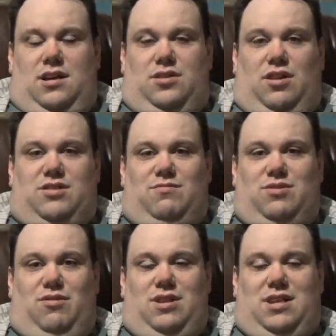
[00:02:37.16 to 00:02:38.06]
Dawson was
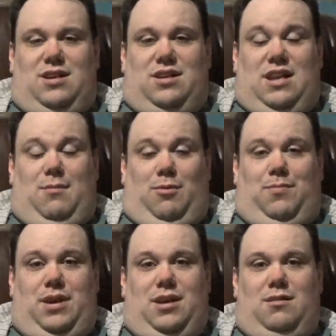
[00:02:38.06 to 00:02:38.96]
going to get Gable
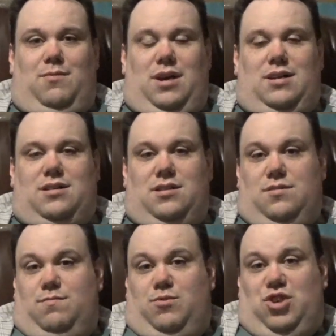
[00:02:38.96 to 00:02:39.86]
pinned, but
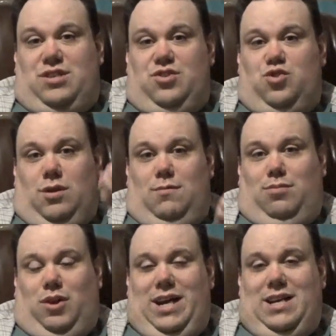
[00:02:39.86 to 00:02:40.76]
Jason Jordan
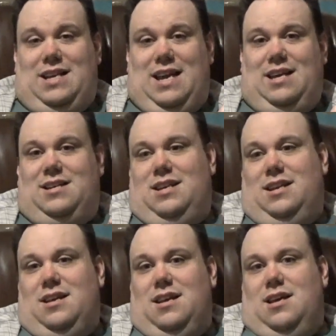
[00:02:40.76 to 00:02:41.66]
blind tagged
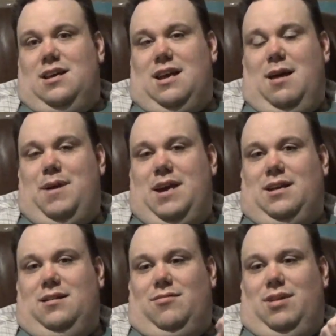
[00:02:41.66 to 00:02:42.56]
in, got back
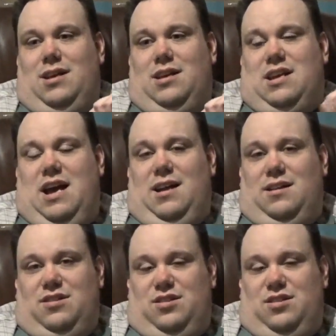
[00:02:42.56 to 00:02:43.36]
into the ring, got